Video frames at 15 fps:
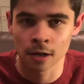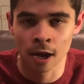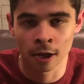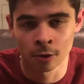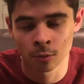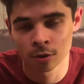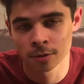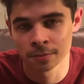I
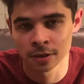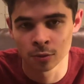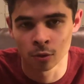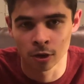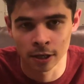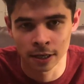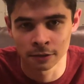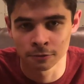don't wanna be
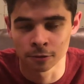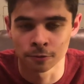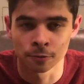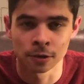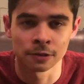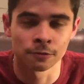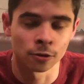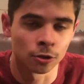working for
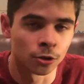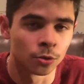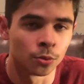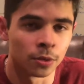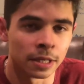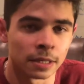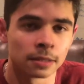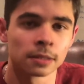free for 2
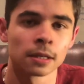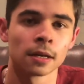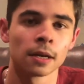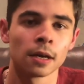weeks.